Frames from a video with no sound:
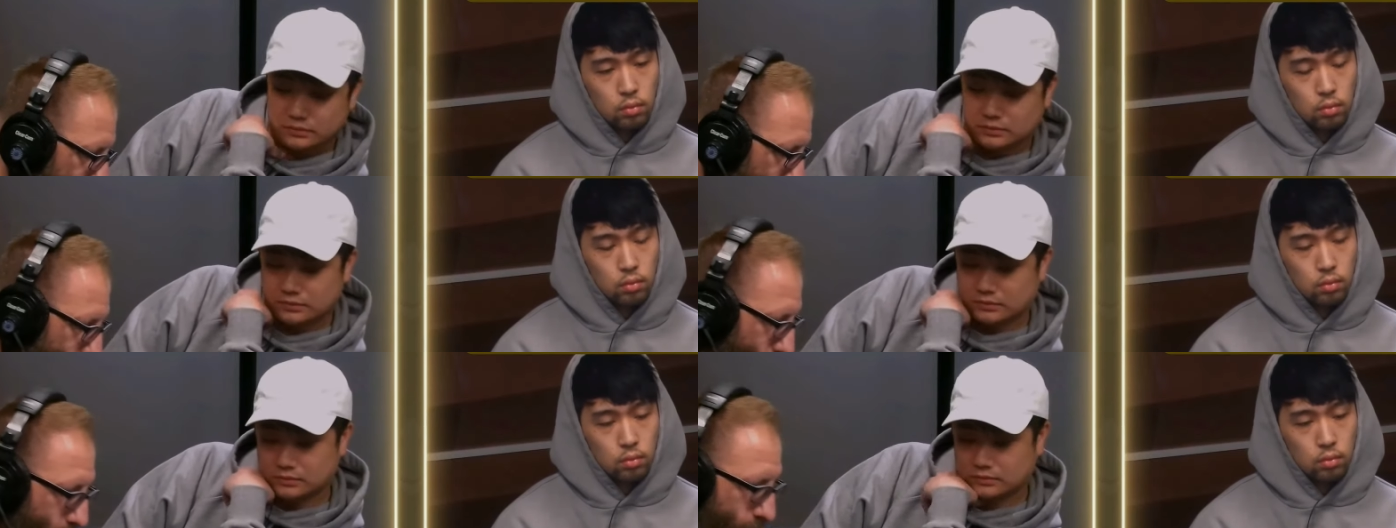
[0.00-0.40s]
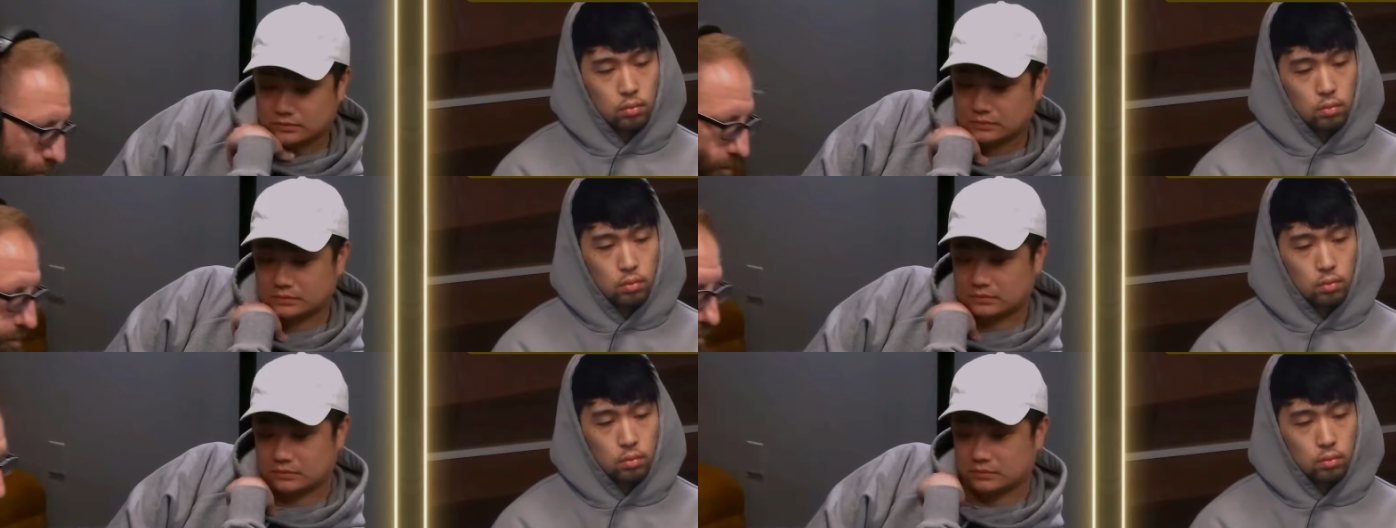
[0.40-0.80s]

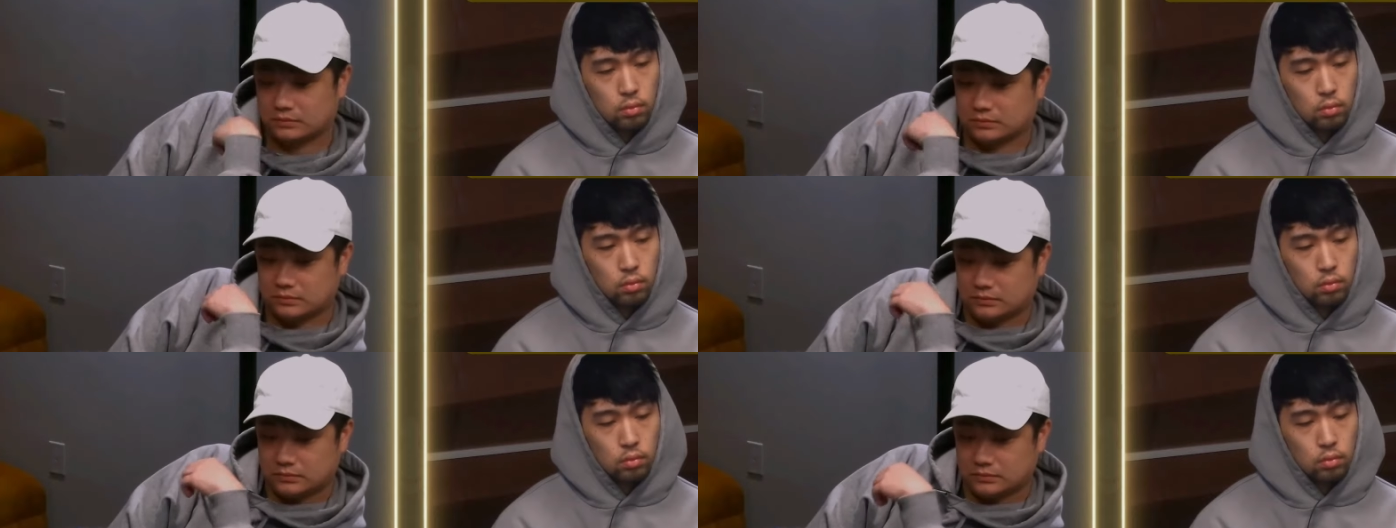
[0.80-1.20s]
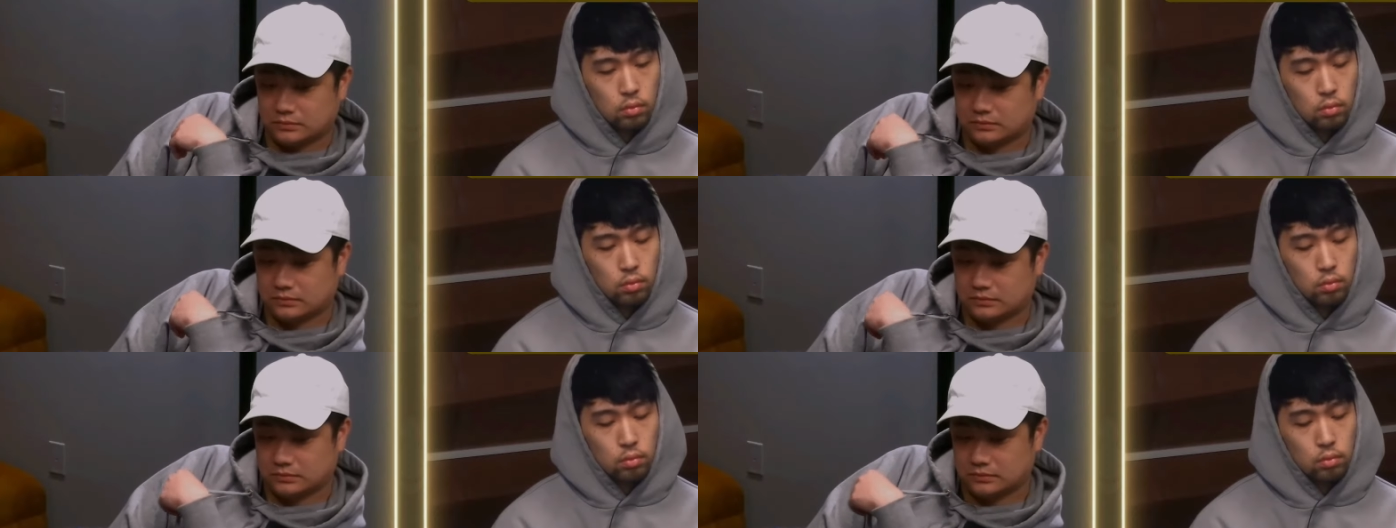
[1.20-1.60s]

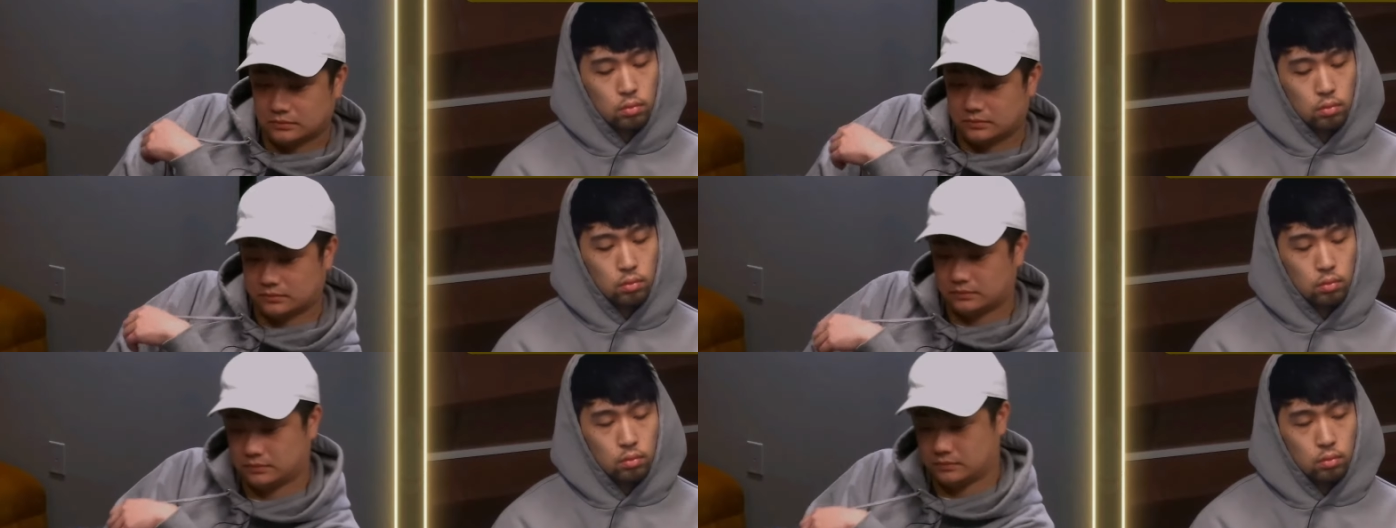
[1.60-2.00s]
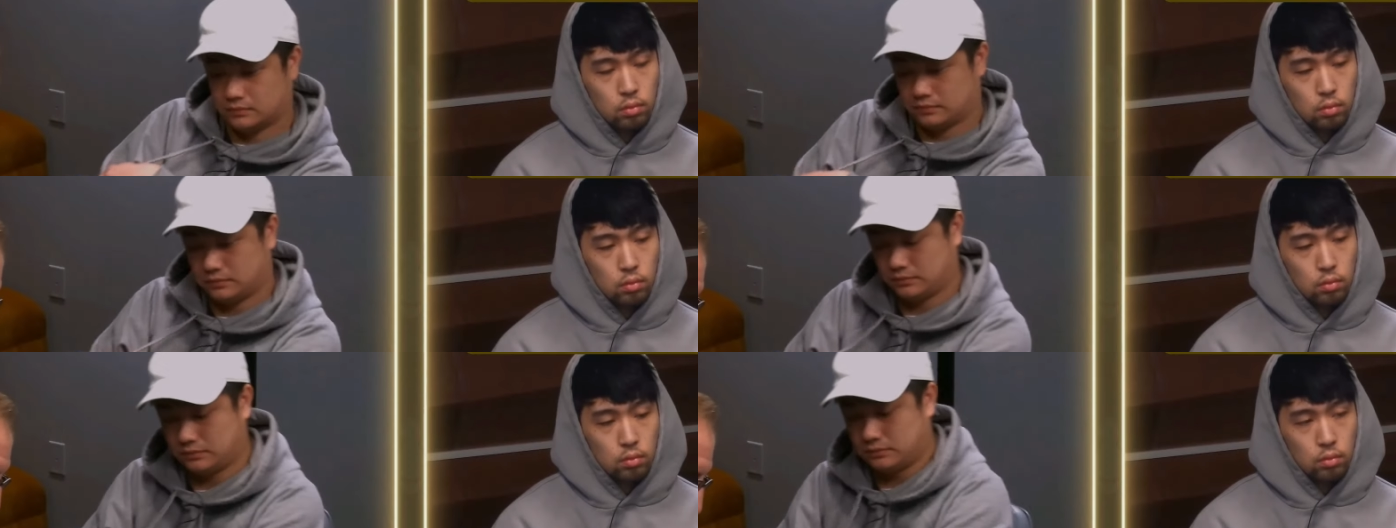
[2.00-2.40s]

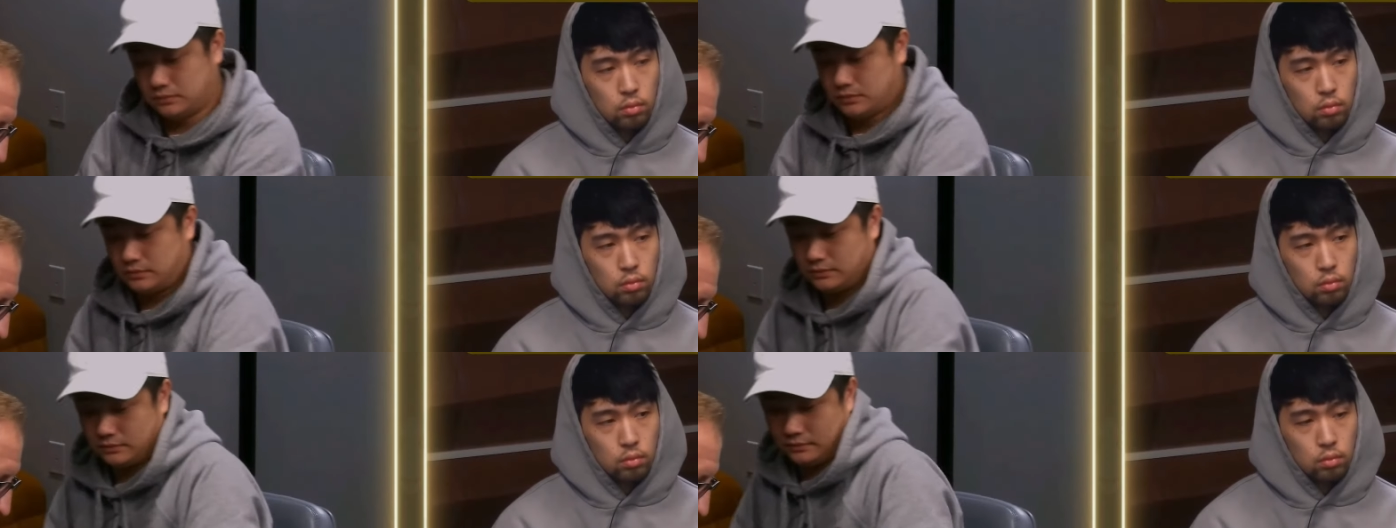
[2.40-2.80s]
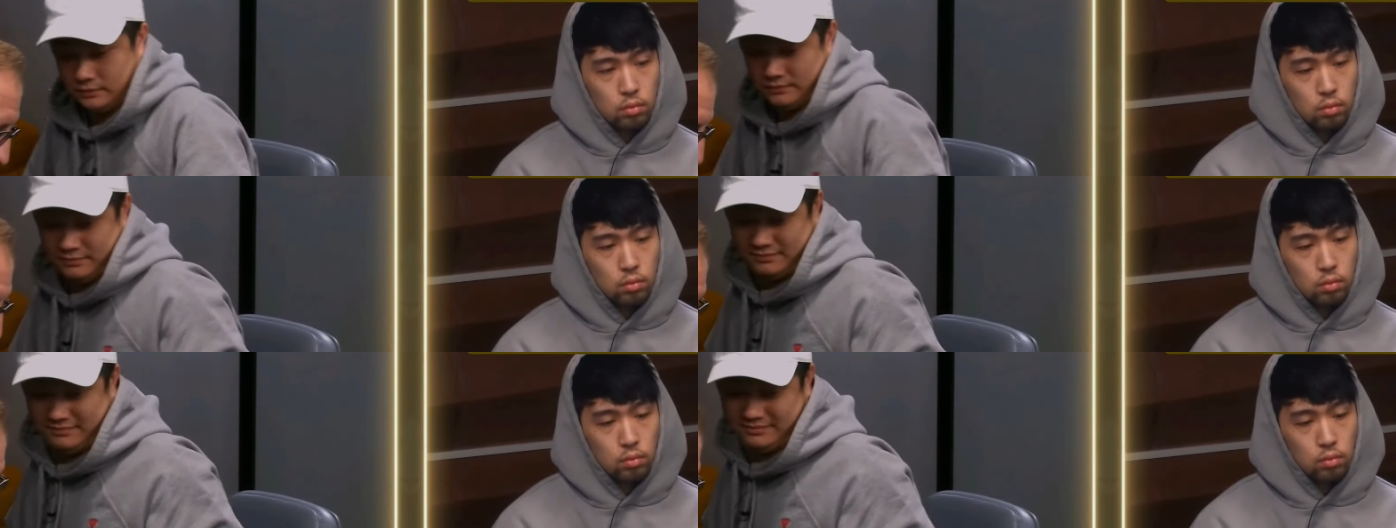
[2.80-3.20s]

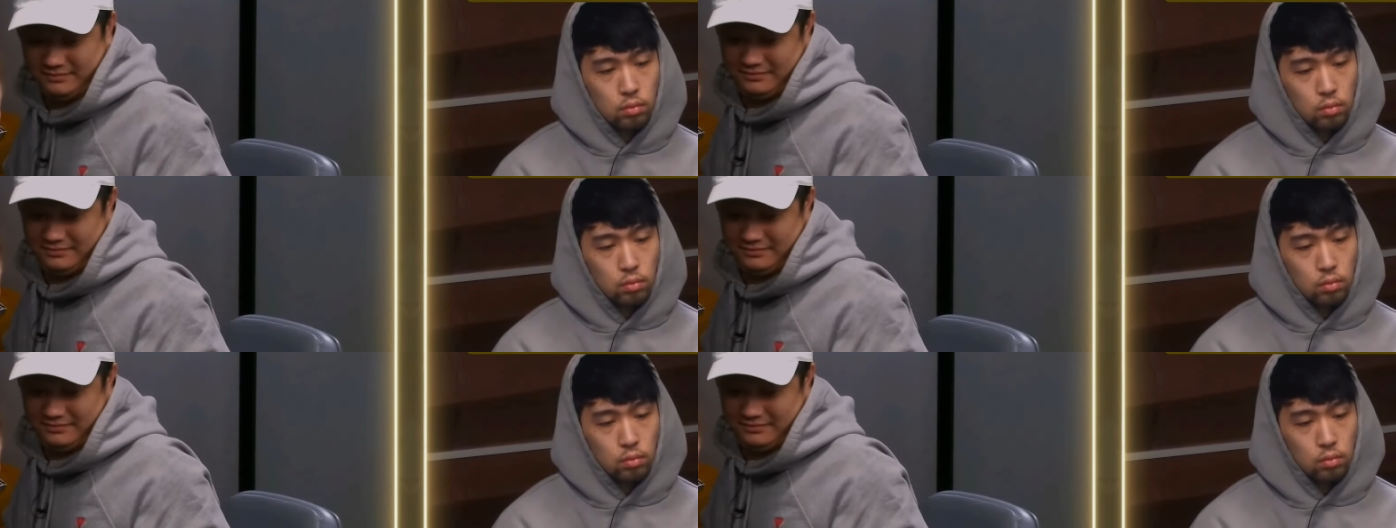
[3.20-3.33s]
Nobody speaks.